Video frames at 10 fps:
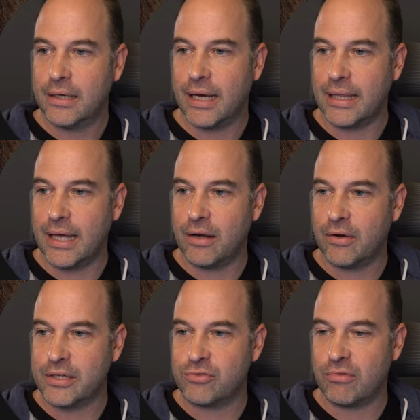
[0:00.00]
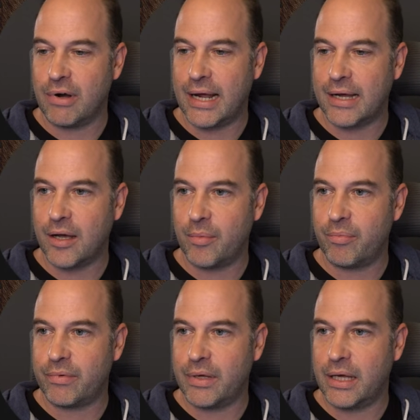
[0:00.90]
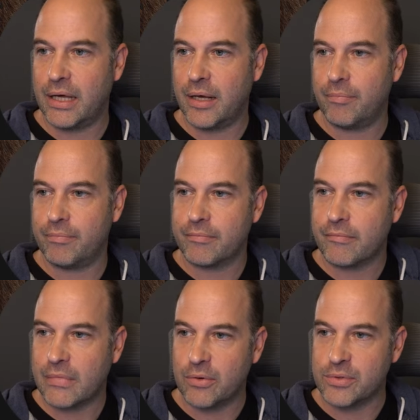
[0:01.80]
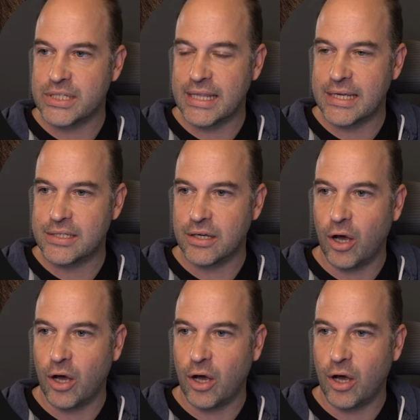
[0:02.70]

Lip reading: and then I drag up, obviously there's an